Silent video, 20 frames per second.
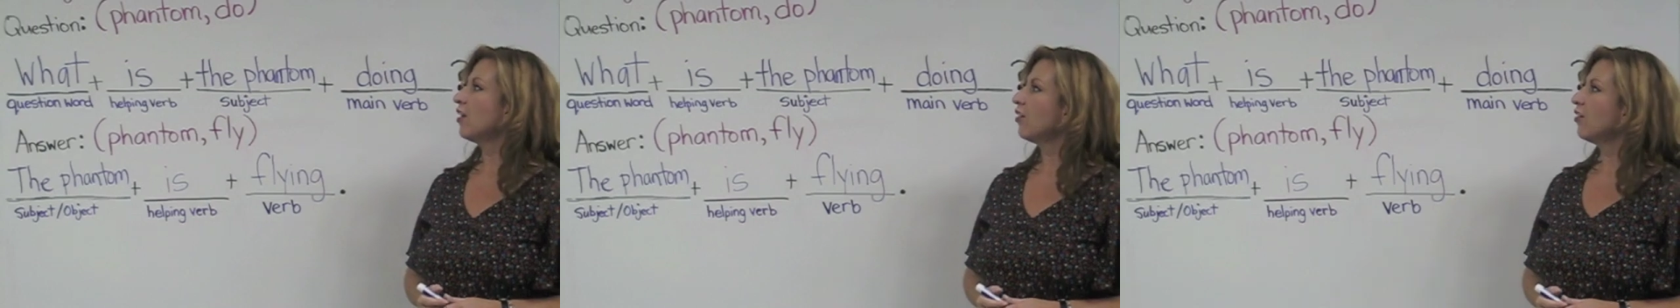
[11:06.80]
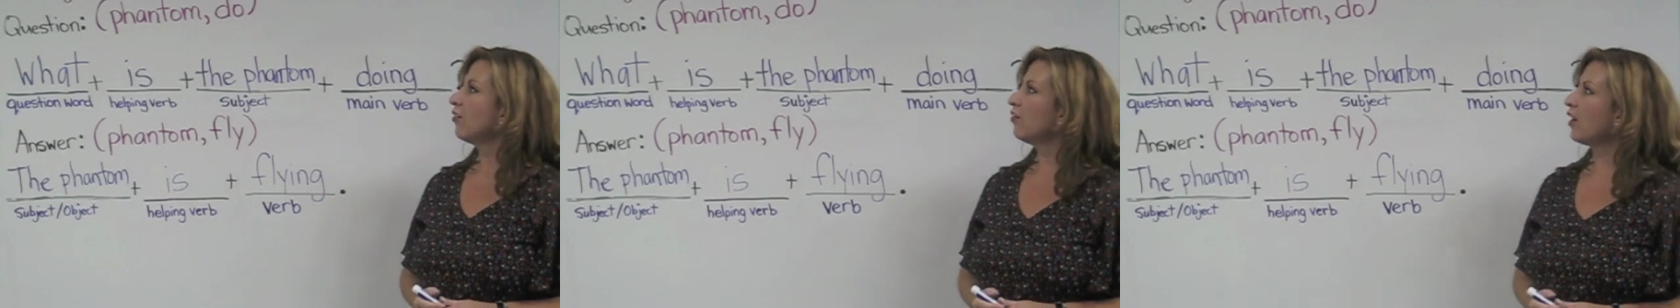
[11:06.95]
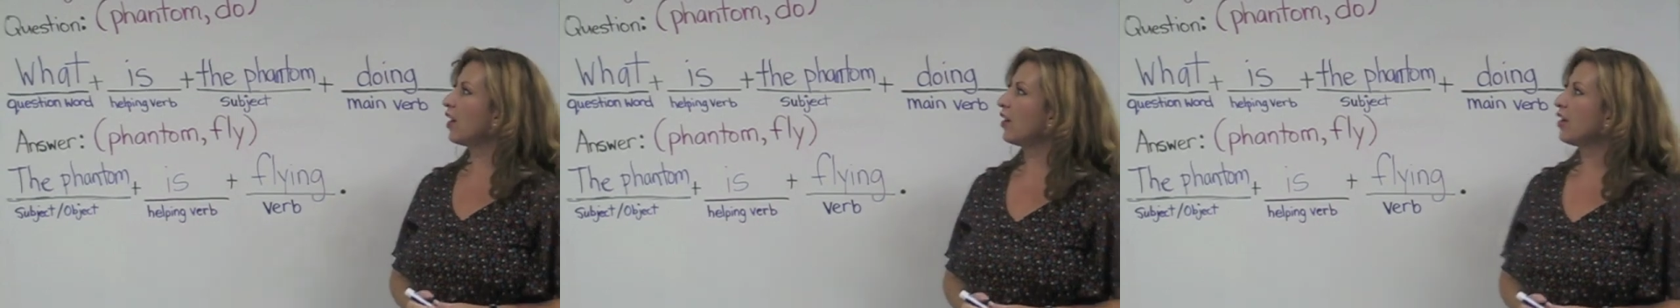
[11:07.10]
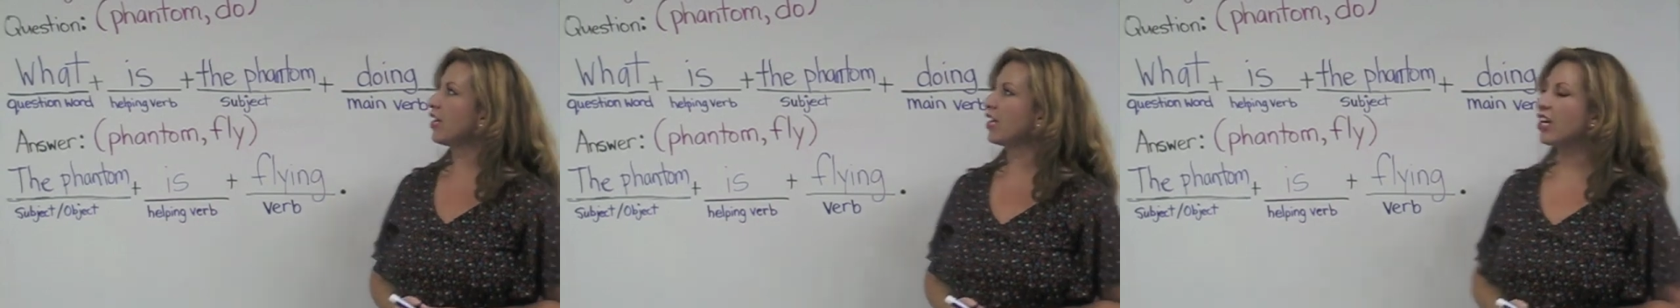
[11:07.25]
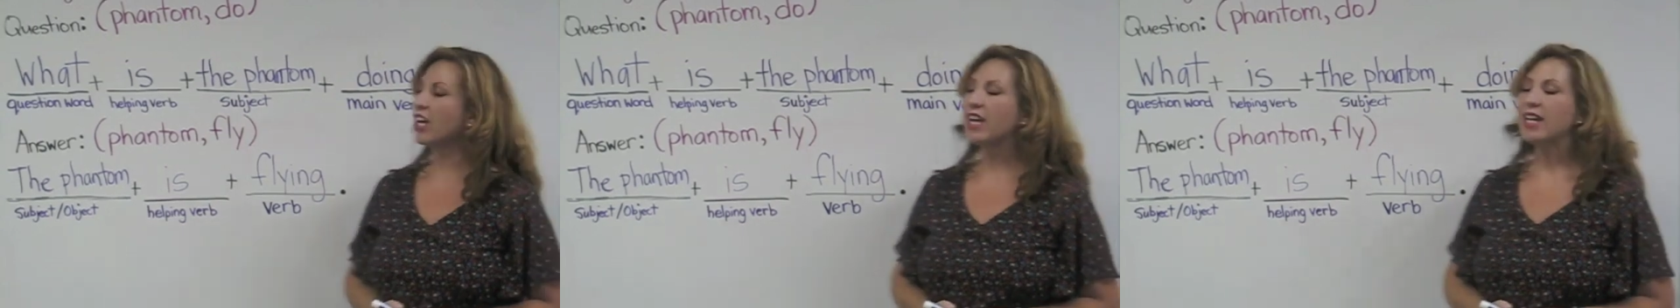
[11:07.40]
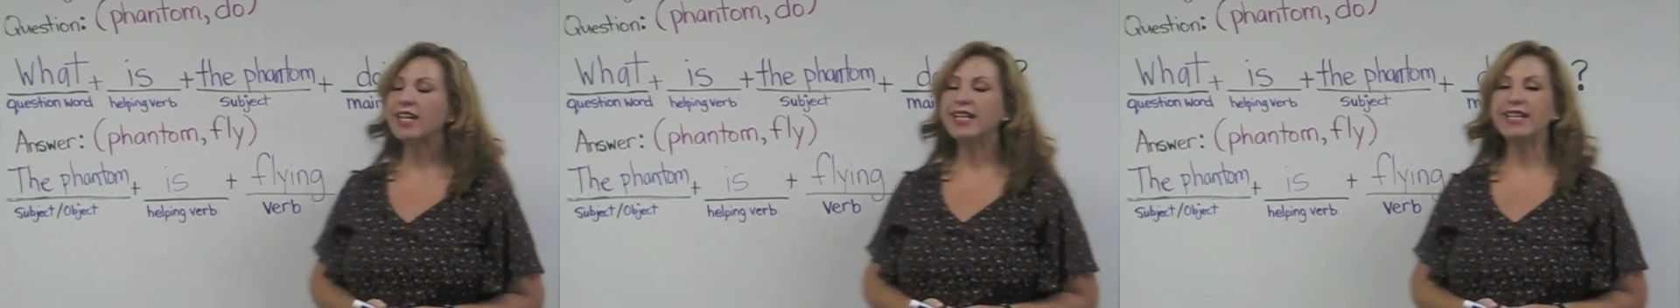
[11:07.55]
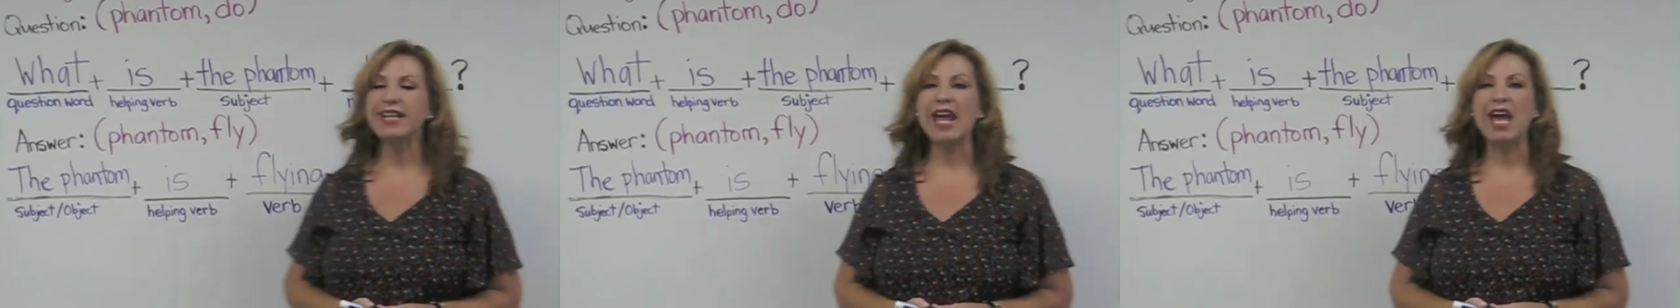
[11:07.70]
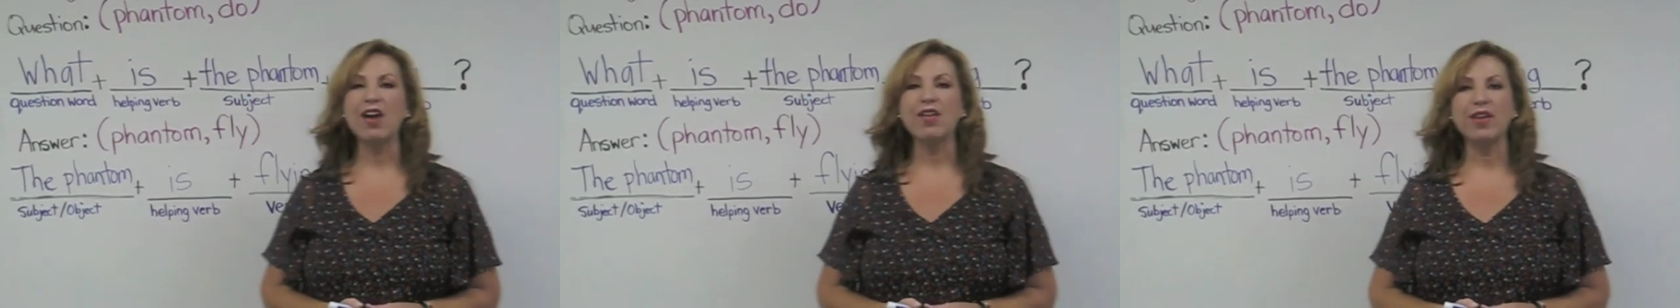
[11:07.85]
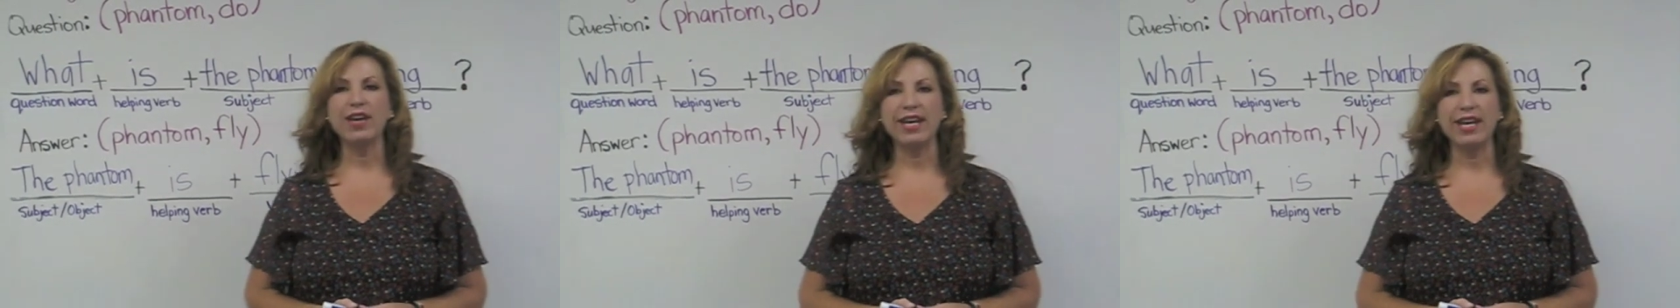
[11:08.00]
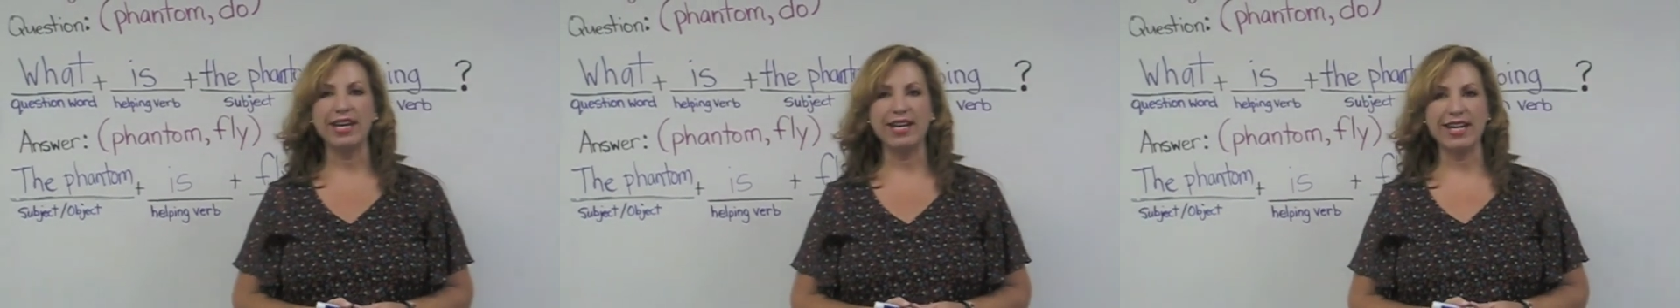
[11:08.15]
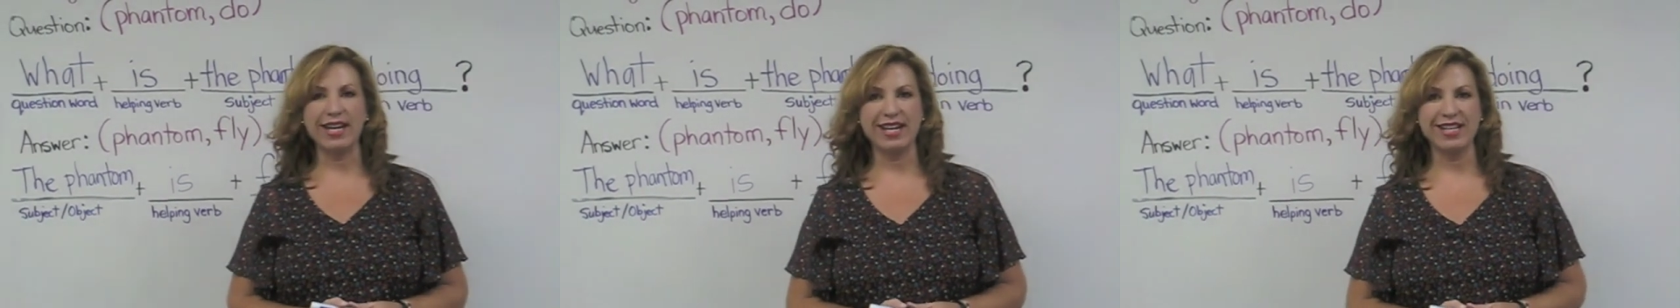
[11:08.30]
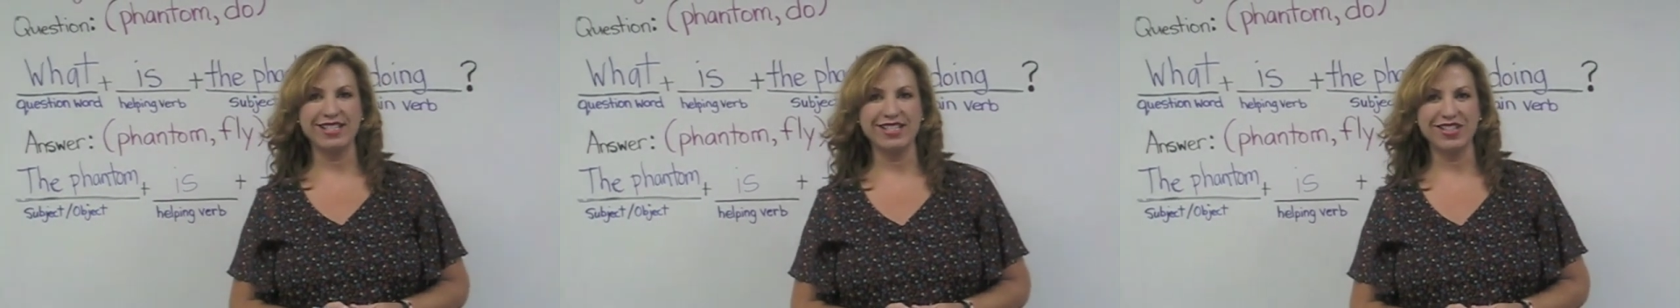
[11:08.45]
Very good. Now it